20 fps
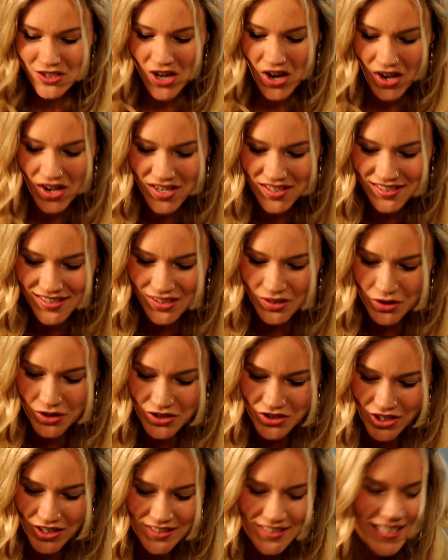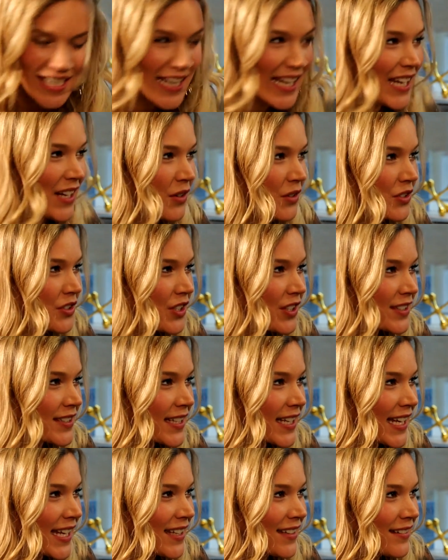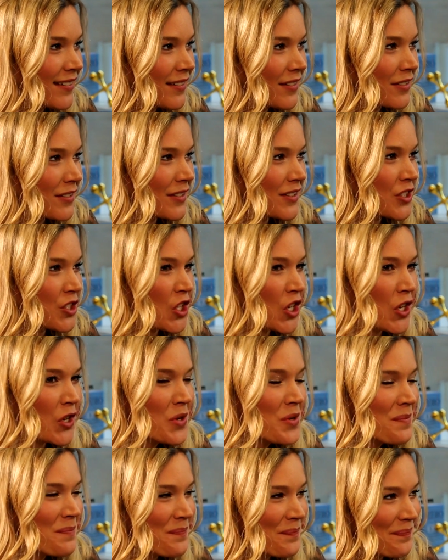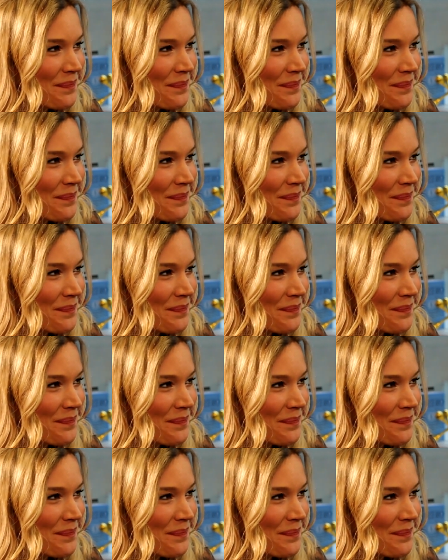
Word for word: Joss, or Jossie, or Jocelyn, or Jew.